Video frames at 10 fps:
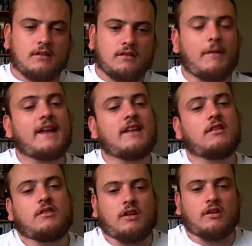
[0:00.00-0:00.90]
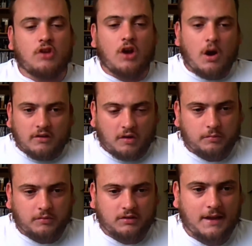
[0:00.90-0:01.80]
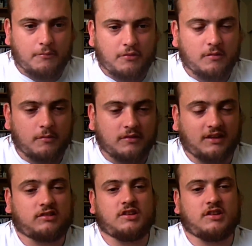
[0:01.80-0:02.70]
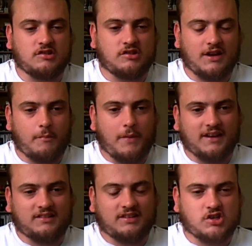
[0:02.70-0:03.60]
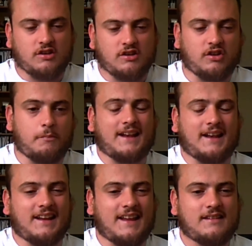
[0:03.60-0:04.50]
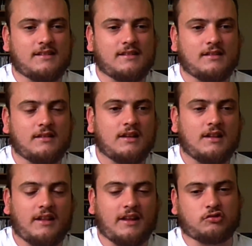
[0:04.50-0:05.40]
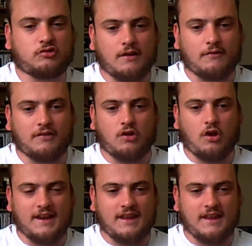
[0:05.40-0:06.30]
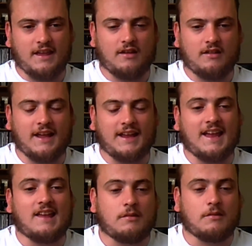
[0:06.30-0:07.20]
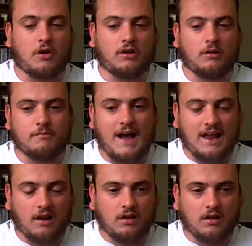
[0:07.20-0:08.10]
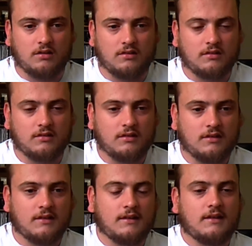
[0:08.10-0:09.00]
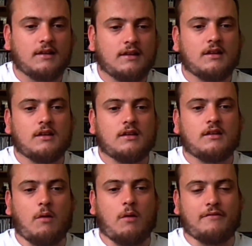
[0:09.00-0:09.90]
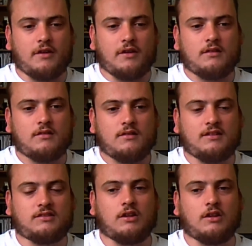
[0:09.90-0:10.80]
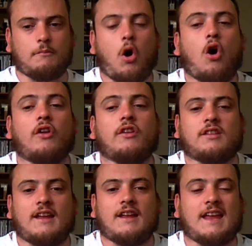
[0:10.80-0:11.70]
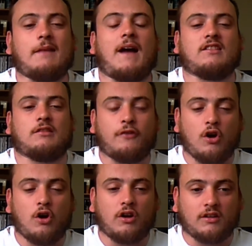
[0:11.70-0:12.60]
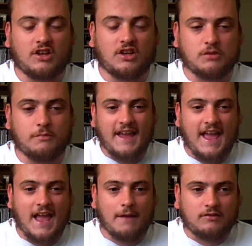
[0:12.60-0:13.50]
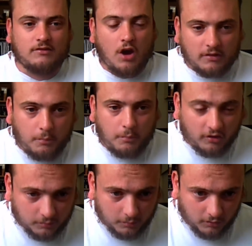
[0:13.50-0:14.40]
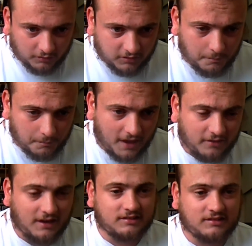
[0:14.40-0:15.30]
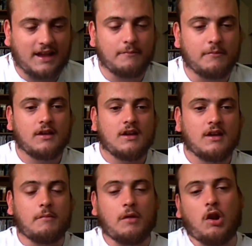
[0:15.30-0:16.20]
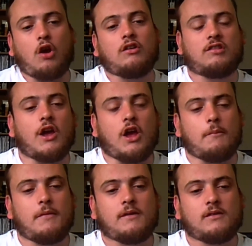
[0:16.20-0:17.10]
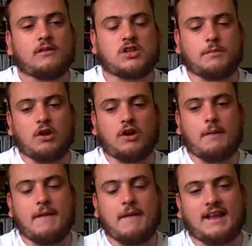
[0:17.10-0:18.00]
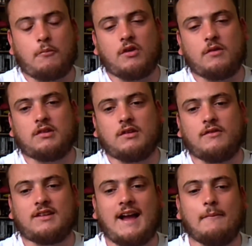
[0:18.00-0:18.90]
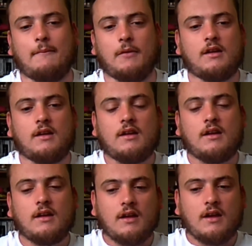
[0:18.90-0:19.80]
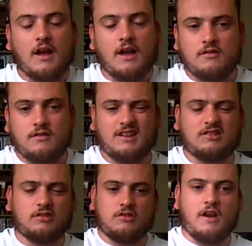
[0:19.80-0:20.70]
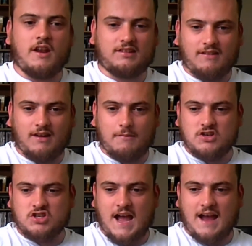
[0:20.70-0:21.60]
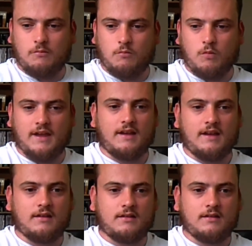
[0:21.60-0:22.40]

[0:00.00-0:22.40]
You might, it's not always possible to make improvements. Like, some sessions you can have a bad session and do badly. Like, strength is not linear like it is in the model of Milo. However, it's still important to like keep that as the focus. That should aim. It's not always possible to do better than last time, but long term, you should be looking at making improvements over time. And this does not necessarily mean just adding weight.